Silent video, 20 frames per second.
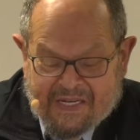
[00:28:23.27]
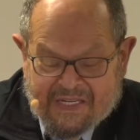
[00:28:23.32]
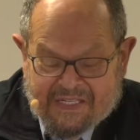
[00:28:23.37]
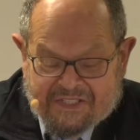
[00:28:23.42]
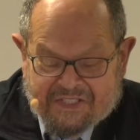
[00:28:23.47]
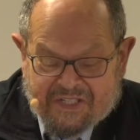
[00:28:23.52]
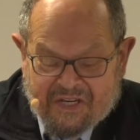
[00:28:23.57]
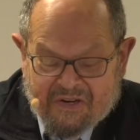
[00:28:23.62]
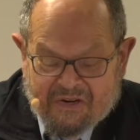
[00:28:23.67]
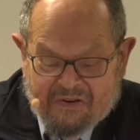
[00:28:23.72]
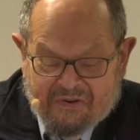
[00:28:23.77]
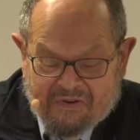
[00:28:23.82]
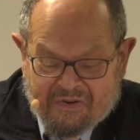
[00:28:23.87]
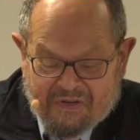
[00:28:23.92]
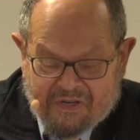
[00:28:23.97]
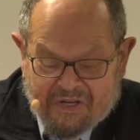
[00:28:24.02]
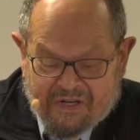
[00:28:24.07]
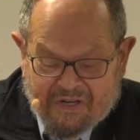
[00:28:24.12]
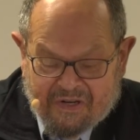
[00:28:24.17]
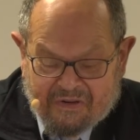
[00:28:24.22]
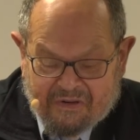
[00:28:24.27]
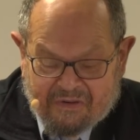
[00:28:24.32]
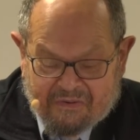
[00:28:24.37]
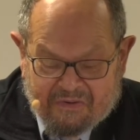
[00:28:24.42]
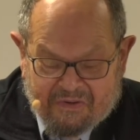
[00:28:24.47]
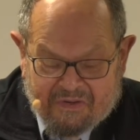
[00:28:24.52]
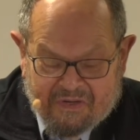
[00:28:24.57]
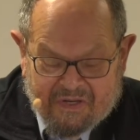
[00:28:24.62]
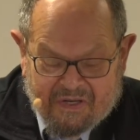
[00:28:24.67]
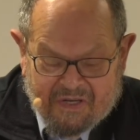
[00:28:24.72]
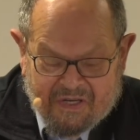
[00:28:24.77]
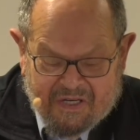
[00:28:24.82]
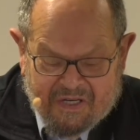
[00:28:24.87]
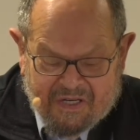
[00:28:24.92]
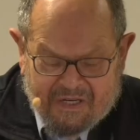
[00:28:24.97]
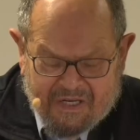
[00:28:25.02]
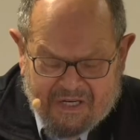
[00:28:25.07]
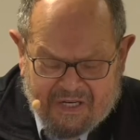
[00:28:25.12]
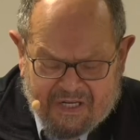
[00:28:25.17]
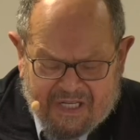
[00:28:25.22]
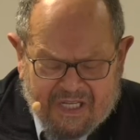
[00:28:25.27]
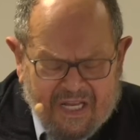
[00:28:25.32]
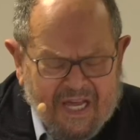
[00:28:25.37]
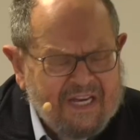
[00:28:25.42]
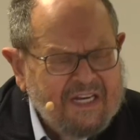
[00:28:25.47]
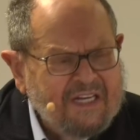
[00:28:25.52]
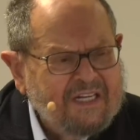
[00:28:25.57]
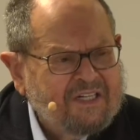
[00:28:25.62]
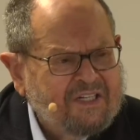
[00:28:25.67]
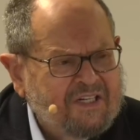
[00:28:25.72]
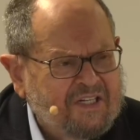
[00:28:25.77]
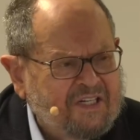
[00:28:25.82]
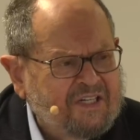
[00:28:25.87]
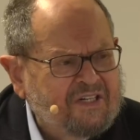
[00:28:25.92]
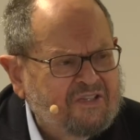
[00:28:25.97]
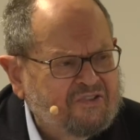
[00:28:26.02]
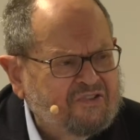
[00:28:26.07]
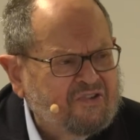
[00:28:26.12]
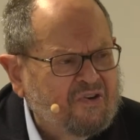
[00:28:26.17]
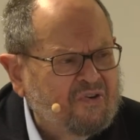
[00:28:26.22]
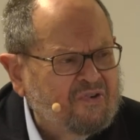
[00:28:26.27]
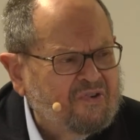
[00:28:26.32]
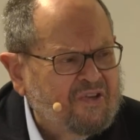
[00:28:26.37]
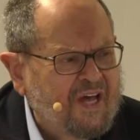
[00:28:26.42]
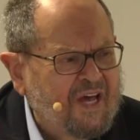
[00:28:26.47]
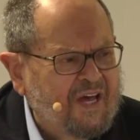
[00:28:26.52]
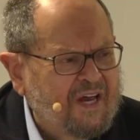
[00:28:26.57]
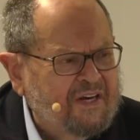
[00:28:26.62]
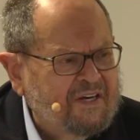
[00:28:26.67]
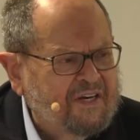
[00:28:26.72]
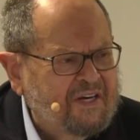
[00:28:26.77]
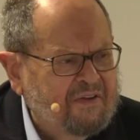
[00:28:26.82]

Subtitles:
So, you'd like to control that